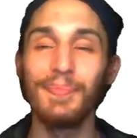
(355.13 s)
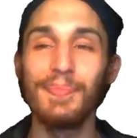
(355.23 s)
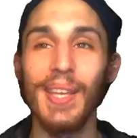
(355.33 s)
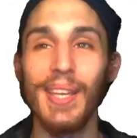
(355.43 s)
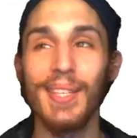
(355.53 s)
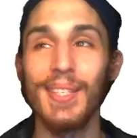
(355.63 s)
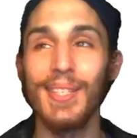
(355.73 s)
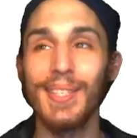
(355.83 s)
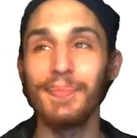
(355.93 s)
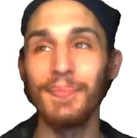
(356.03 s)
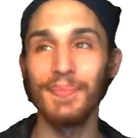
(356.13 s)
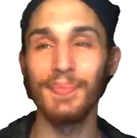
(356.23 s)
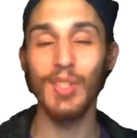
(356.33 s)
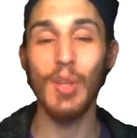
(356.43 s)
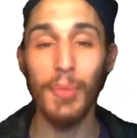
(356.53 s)
is
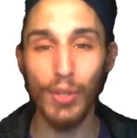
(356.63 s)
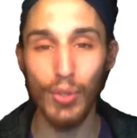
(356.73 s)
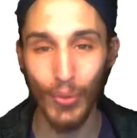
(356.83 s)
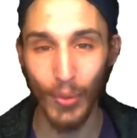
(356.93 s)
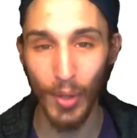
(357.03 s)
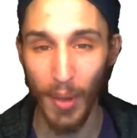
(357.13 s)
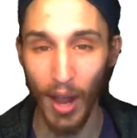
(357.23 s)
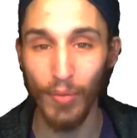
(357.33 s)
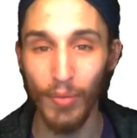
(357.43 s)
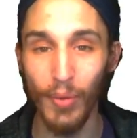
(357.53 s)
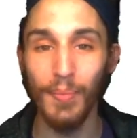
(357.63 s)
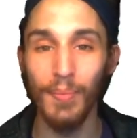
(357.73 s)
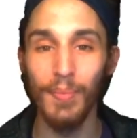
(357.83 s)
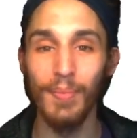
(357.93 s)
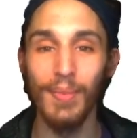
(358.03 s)
something truly powerful.
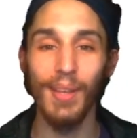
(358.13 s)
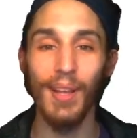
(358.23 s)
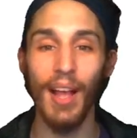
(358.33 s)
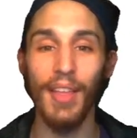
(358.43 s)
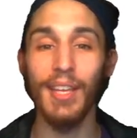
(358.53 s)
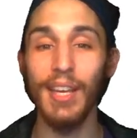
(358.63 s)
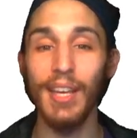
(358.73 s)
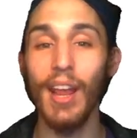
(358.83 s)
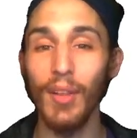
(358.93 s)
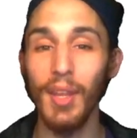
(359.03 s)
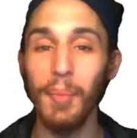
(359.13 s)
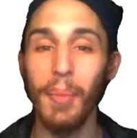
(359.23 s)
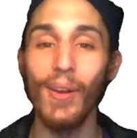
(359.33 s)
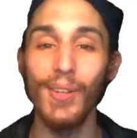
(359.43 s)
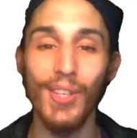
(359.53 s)
I think inherently
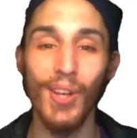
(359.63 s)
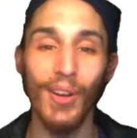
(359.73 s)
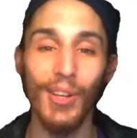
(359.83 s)
parents are